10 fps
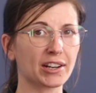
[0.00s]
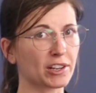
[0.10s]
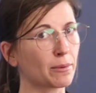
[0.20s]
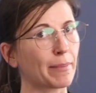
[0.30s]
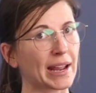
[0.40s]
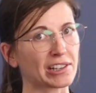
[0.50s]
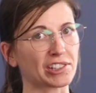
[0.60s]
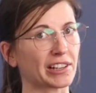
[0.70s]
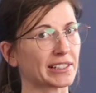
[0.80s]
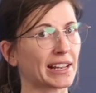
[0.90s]
your bike
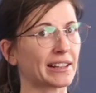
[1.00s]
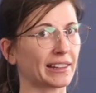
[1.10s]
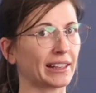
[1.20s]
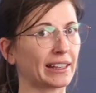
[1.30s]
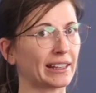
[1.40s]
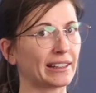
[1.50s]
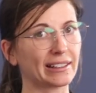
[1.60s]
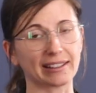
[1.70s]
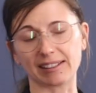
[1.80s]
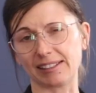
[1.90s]
shouldn't take the hit,
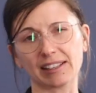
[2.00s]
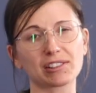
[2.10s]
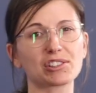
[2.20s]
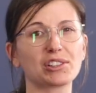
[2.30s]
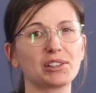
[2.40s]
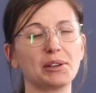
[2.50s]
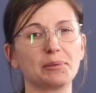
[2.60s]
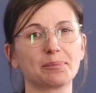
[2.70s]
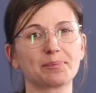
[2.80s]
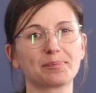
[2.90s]
and neither should you.